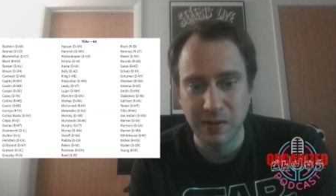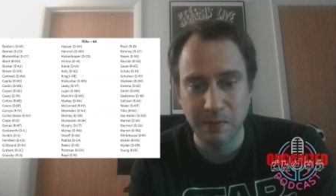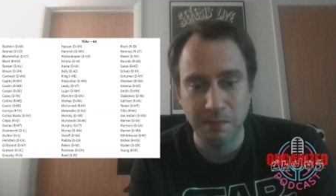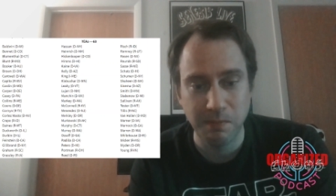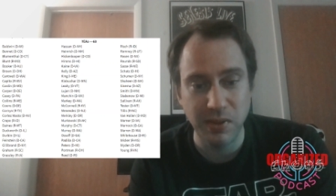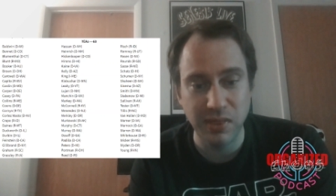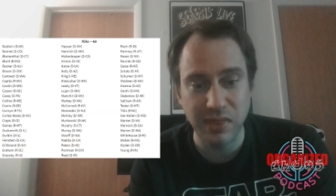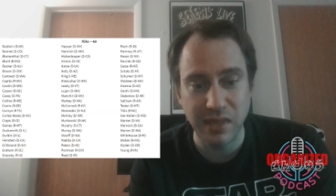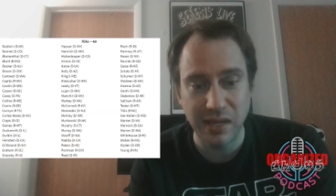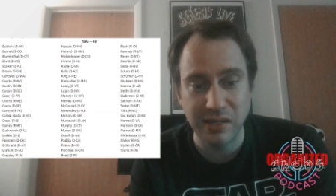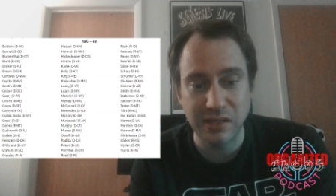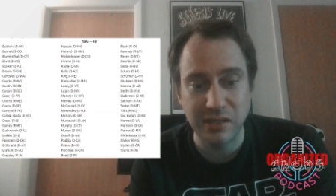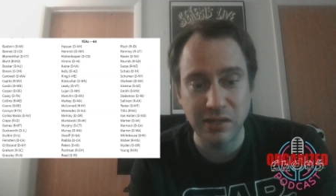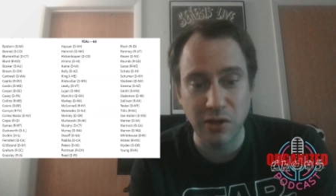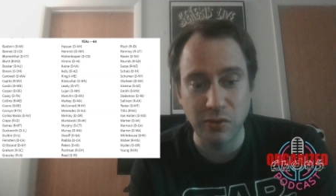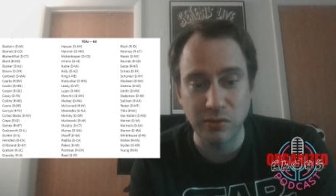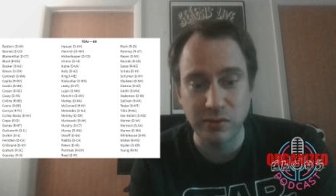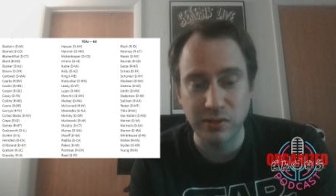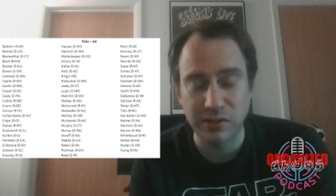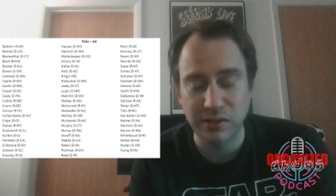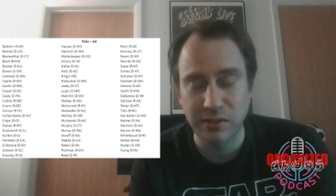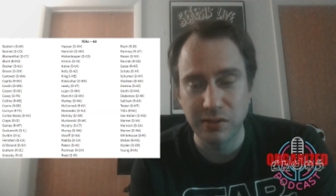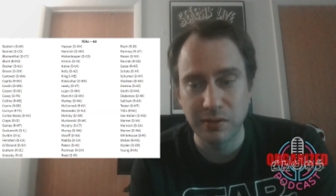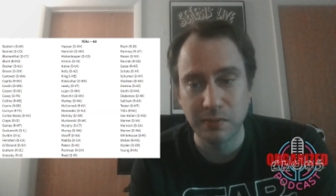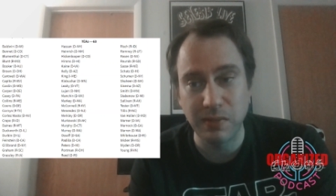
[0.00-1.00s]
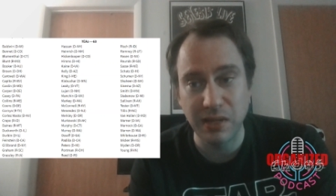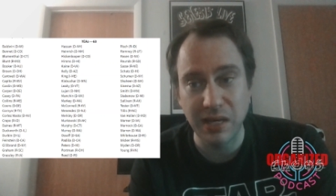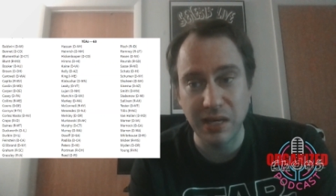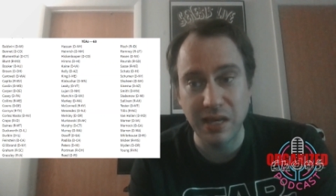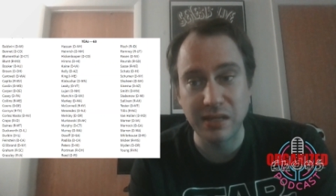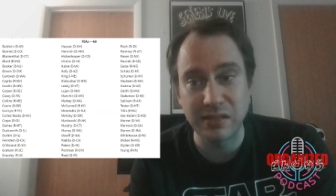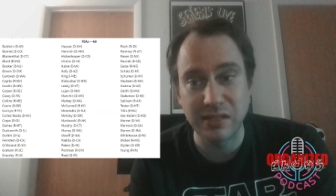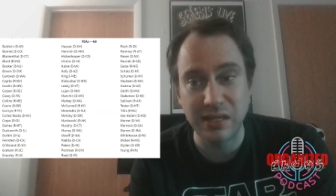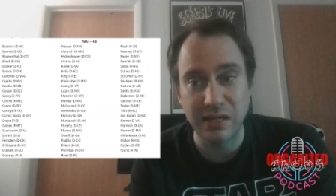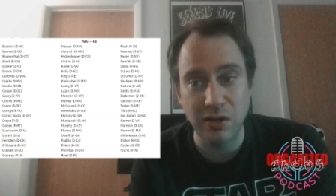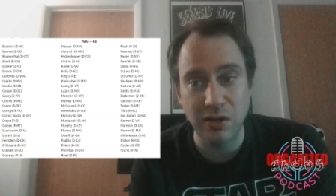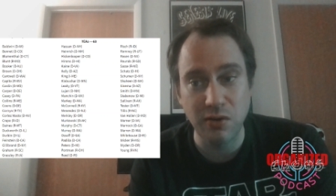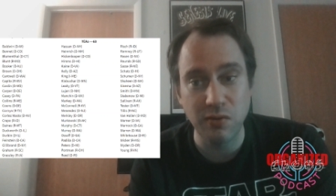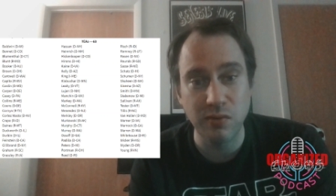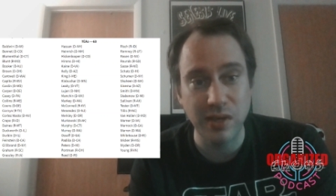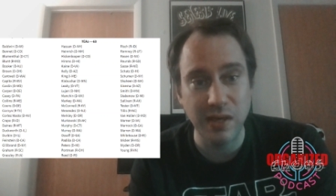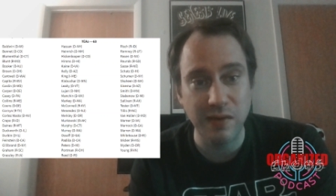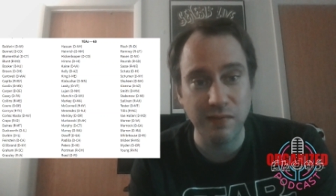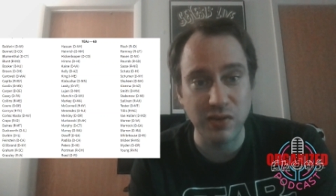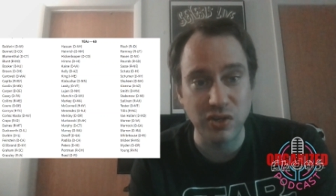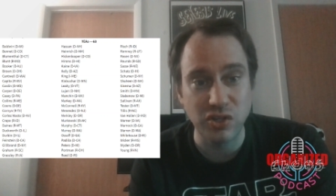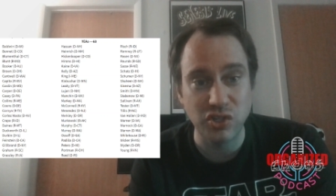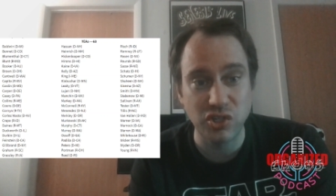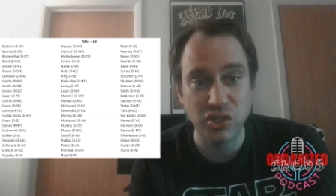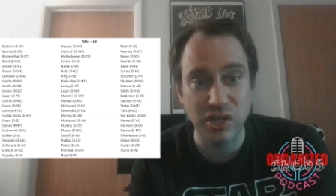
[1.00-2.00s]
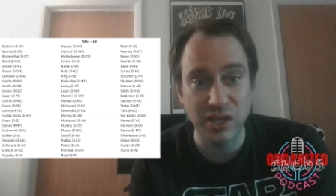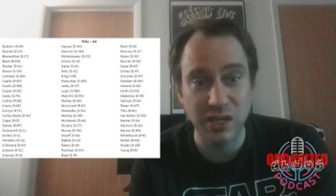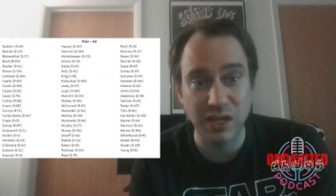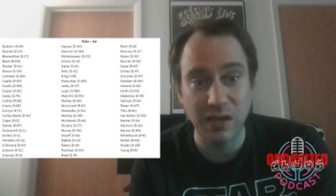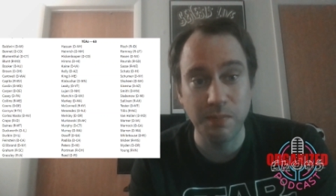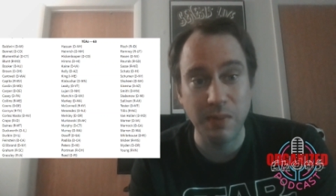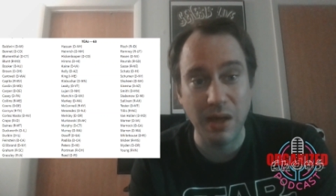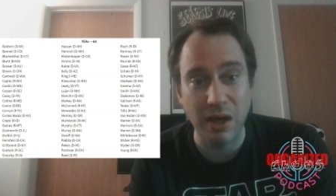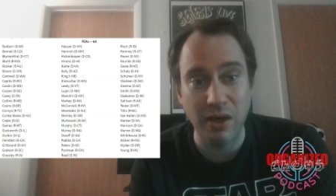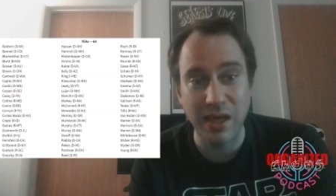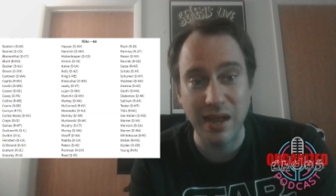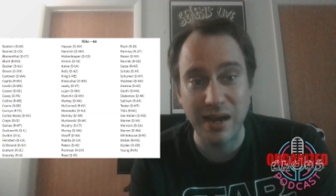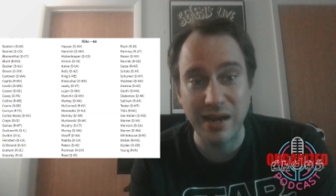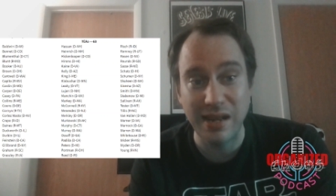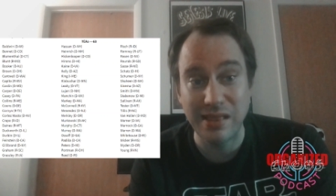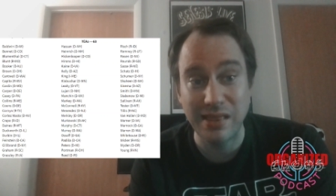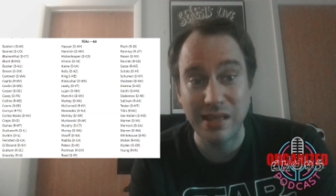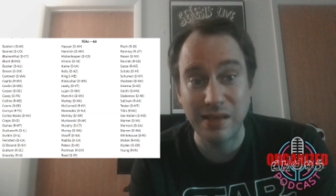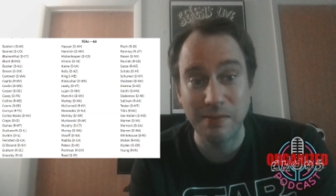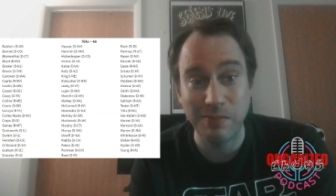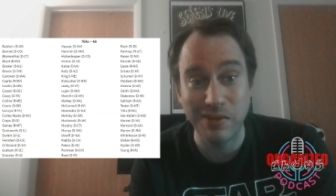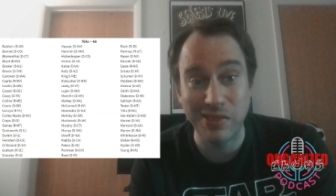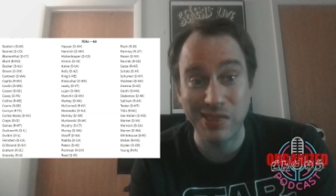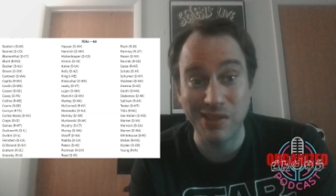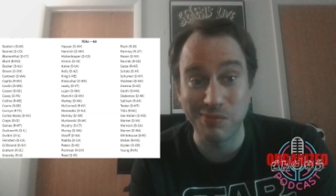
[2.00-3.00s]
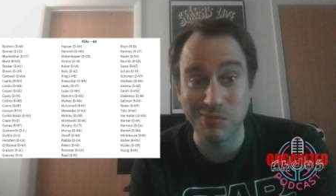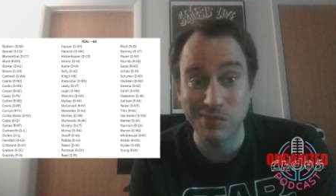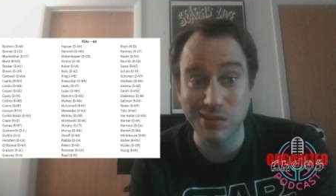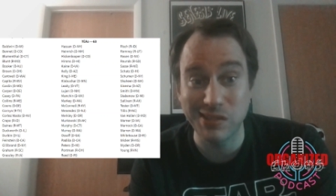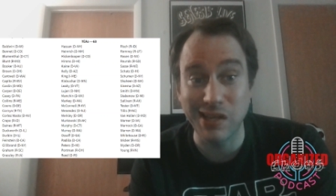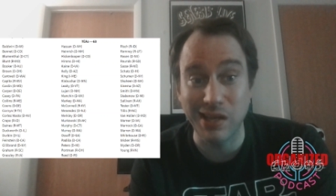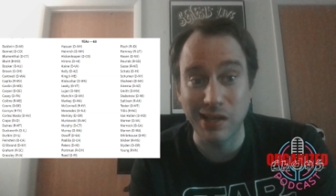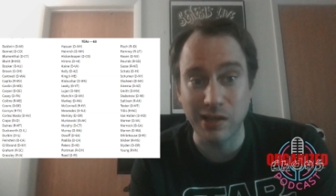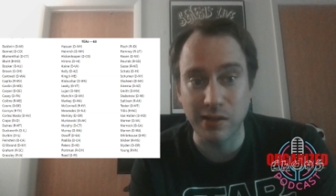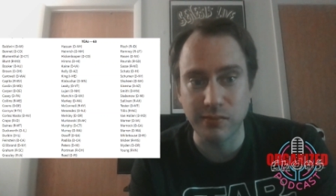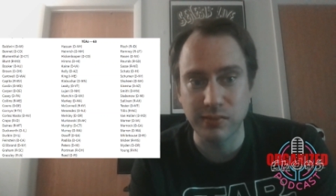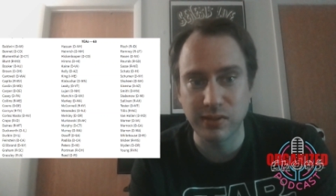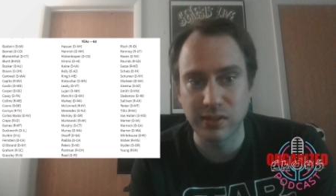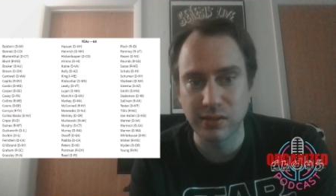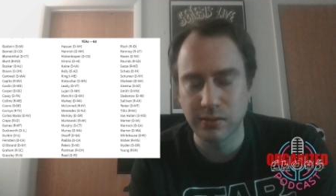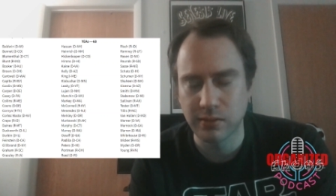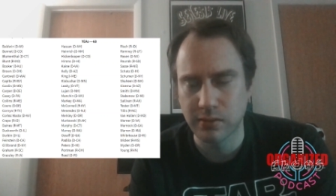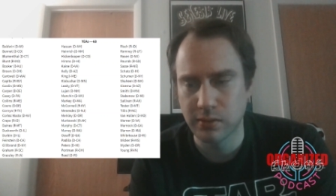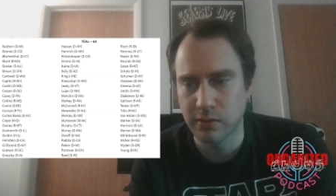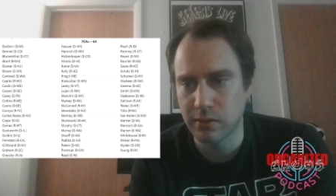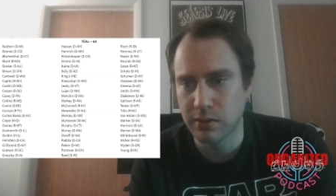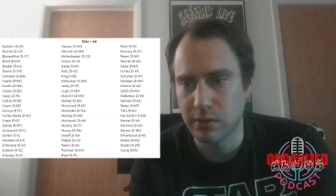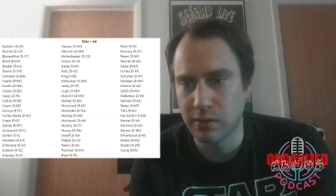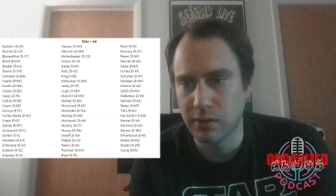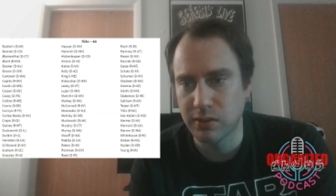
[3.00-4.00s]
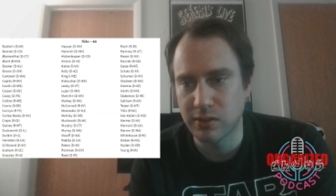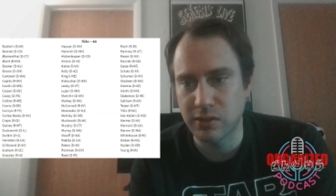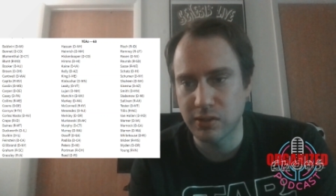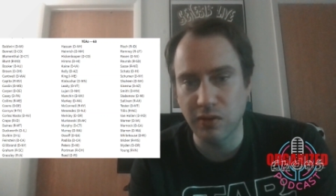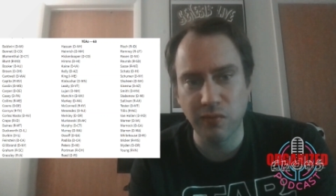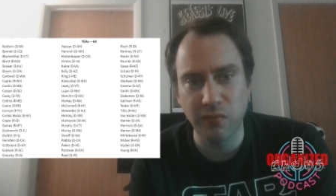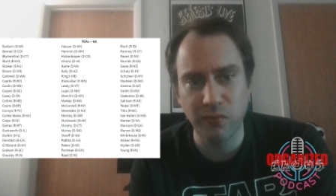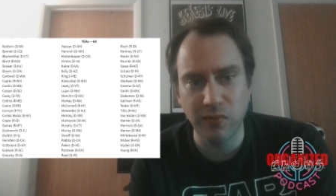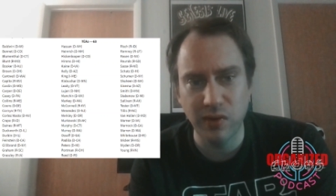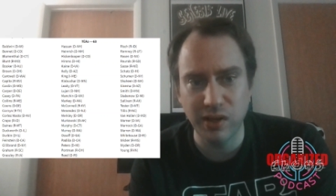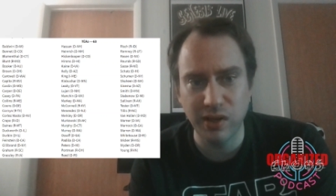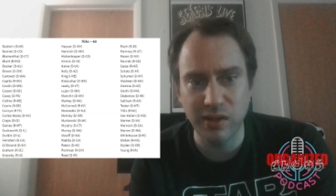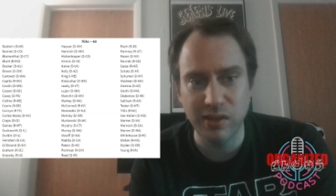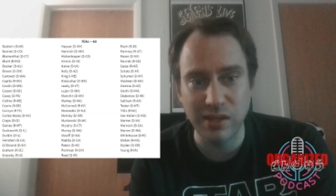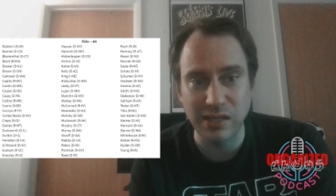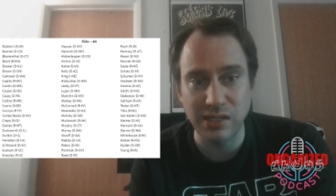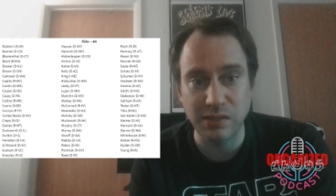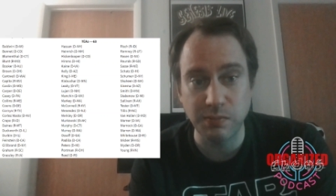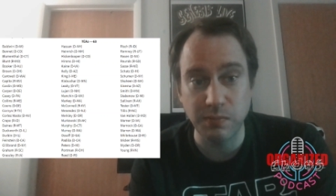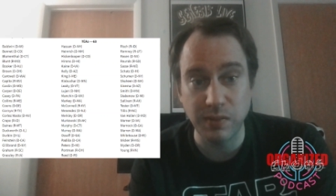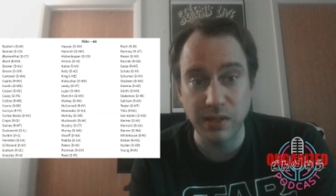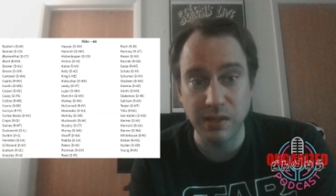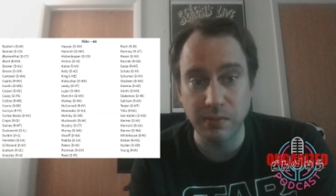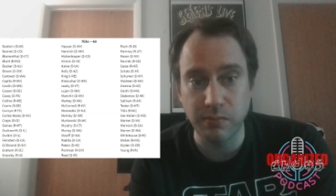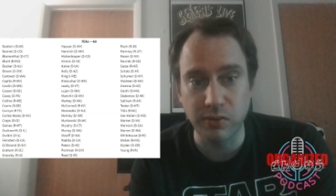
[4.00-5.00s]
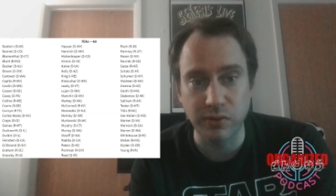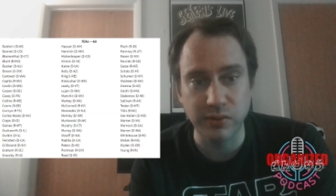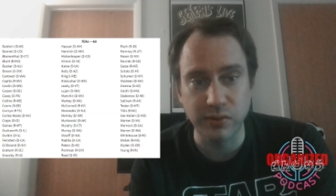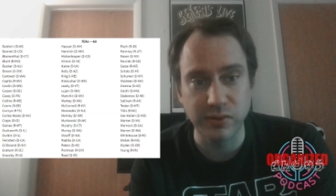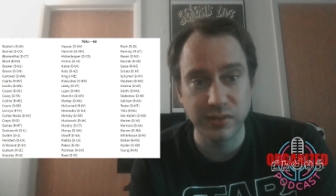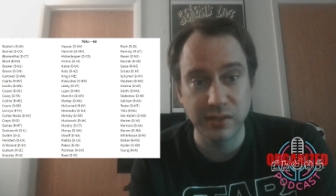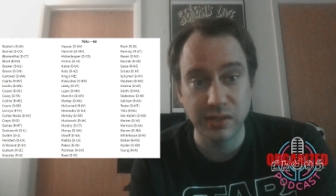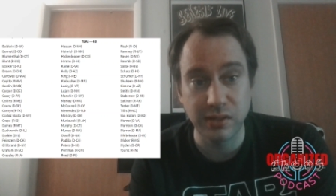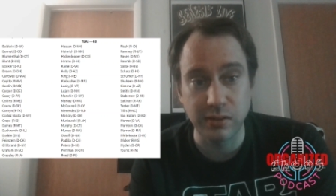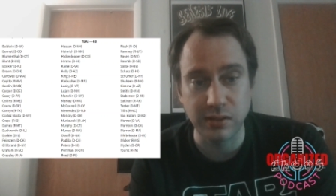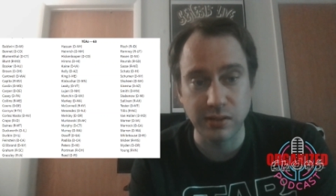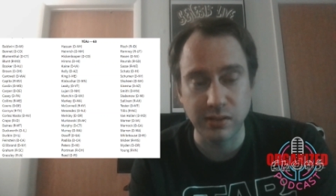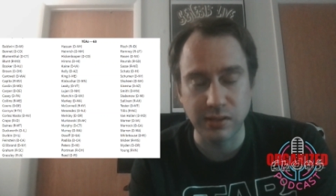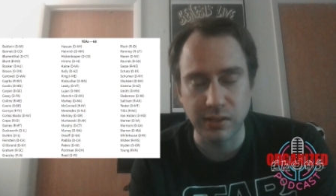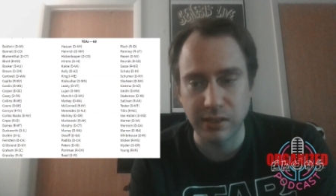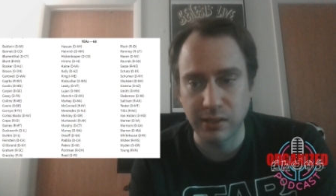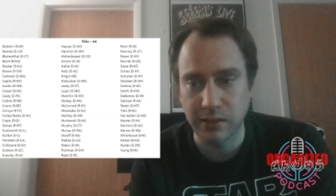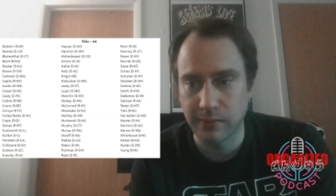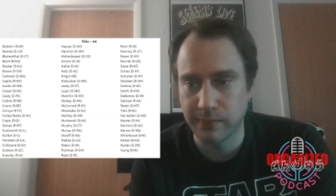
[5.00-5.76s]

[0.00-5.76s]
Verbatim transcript: but they don't because they don't give a shit about anything but themselves. So fuck these people, seriously.